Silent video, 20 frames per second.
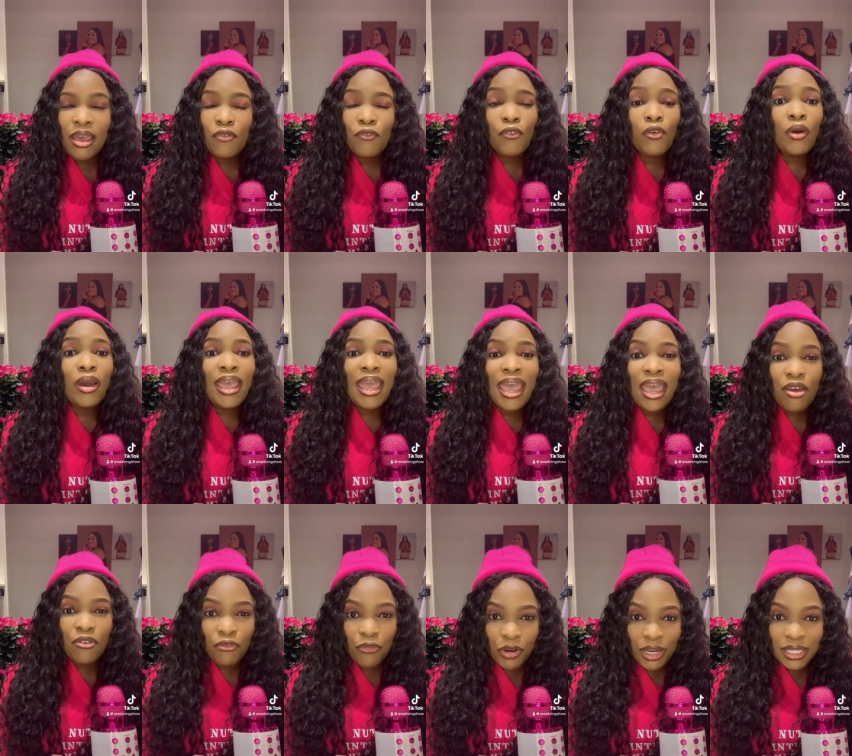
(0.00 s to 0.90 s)
for
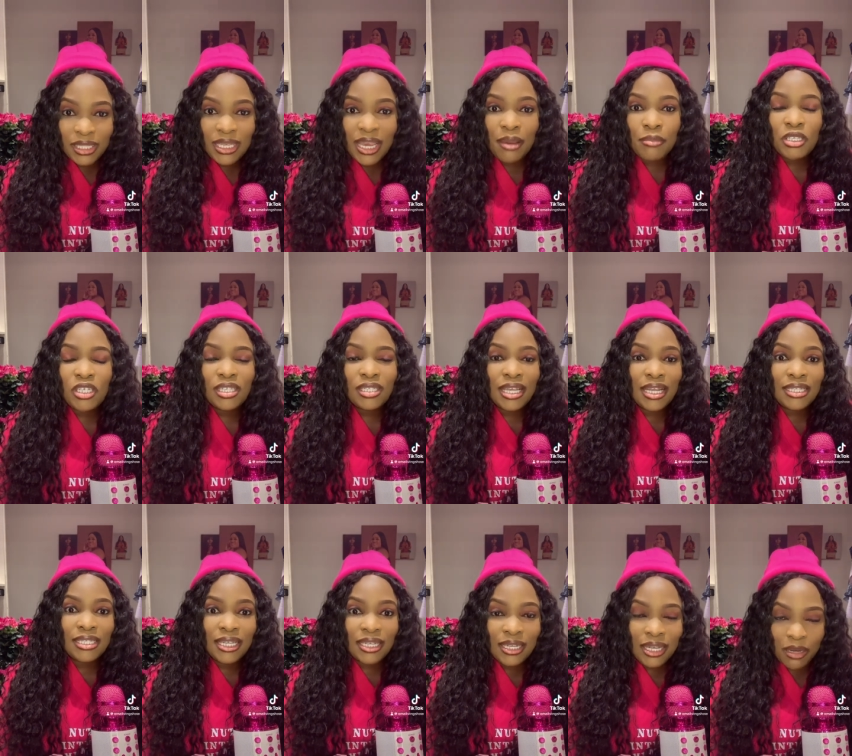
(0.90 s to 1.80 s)
every time she's
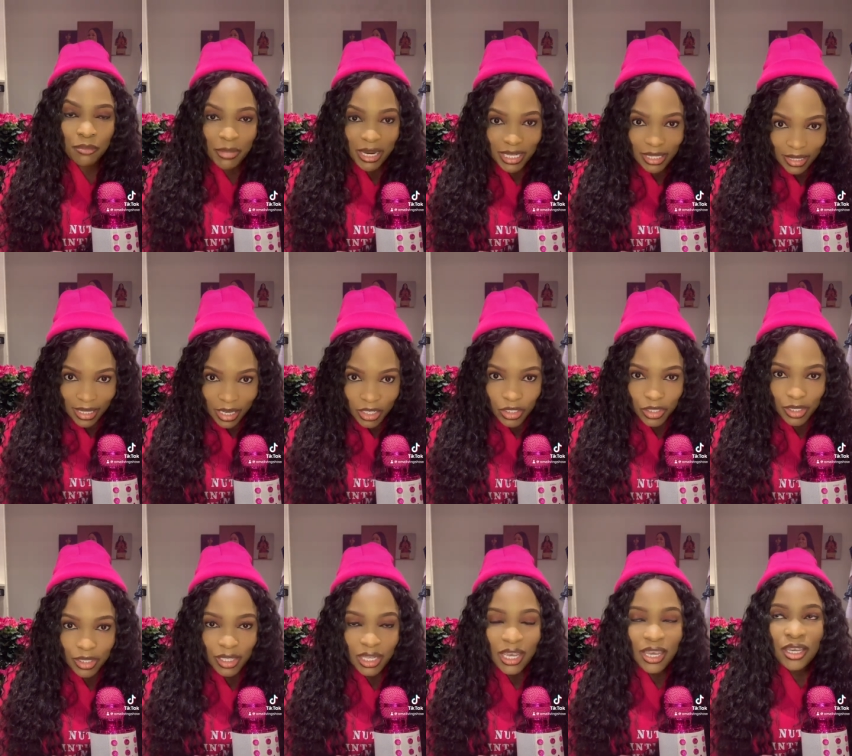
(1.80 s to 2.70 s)
attended my
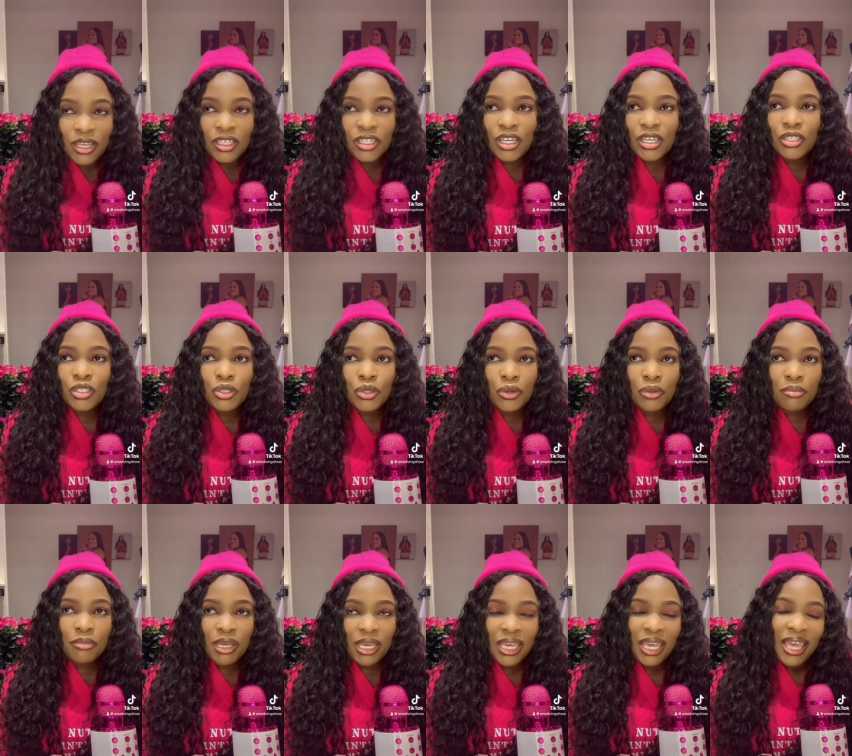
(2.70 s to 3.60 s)
session, she has told
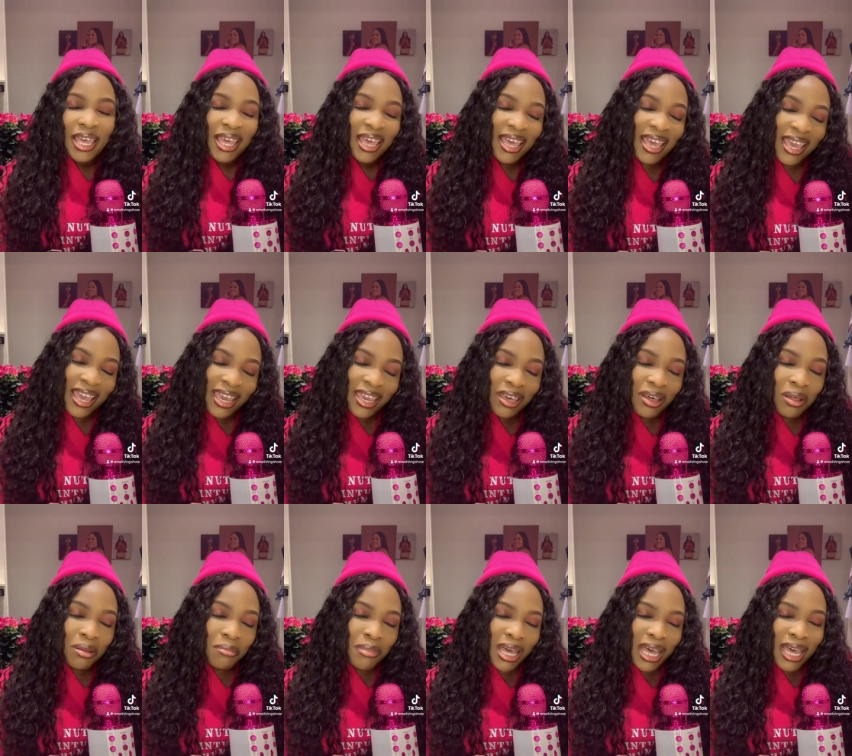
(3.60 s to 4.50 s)
me, Hey,
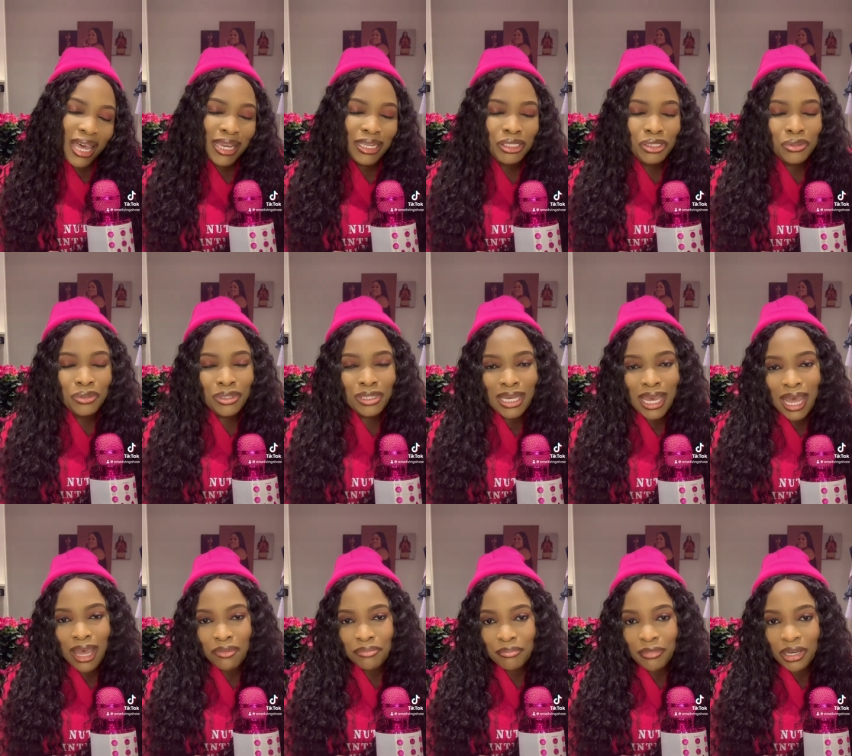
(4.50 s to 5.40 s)
Oma, I don't
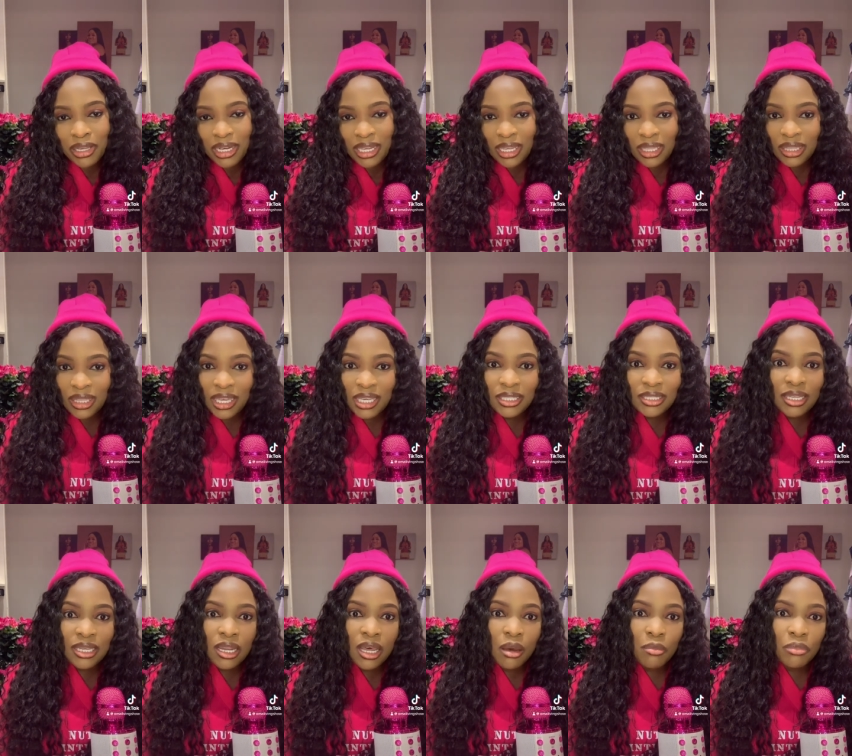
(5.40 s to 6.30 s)
have money. Things
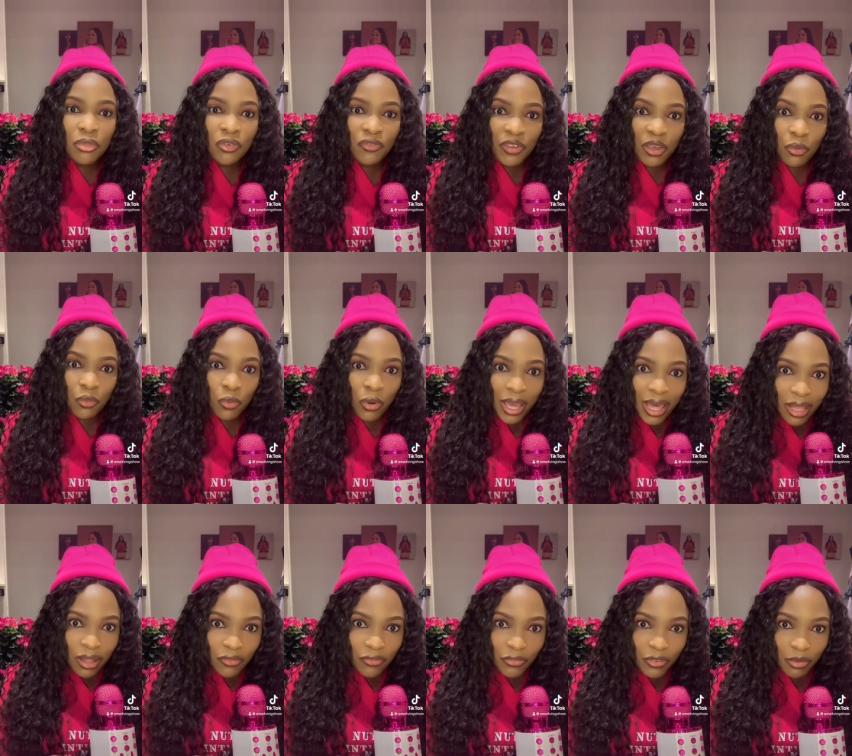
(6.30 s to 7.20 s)
are not moving
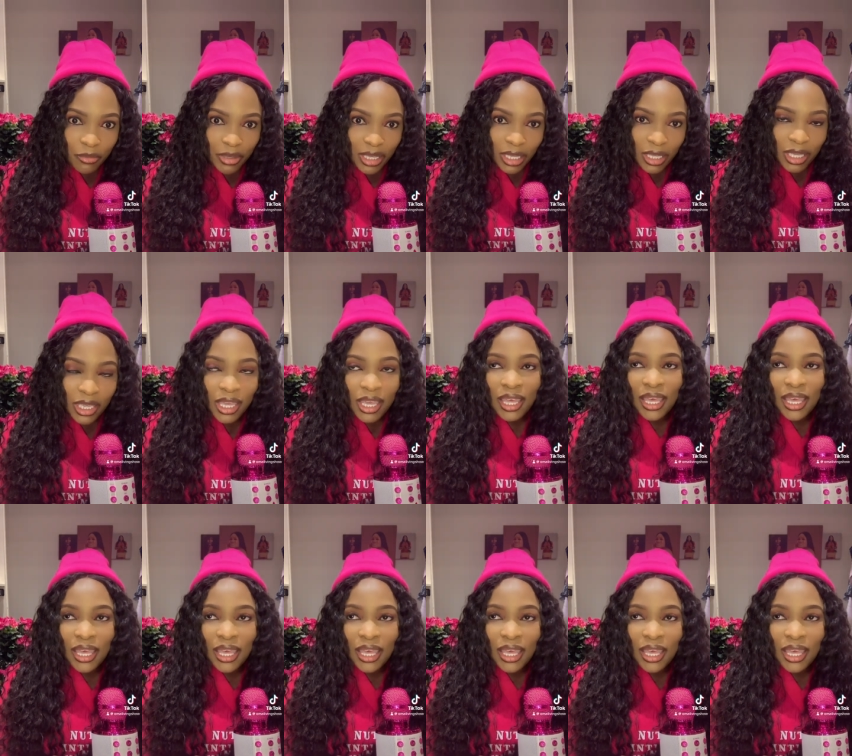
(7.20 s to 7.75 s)
well for me.